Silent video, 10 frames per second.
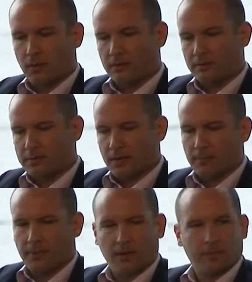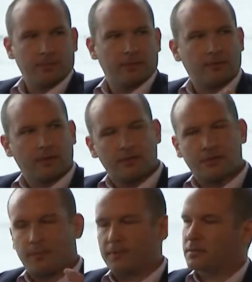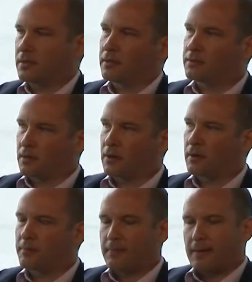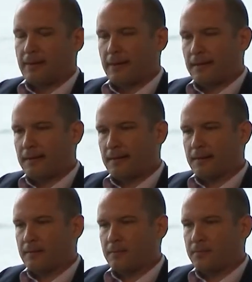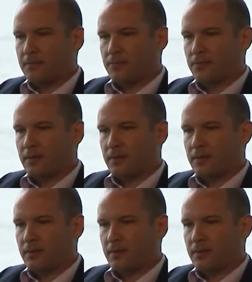1 ton of pulp, and ship it to Europe from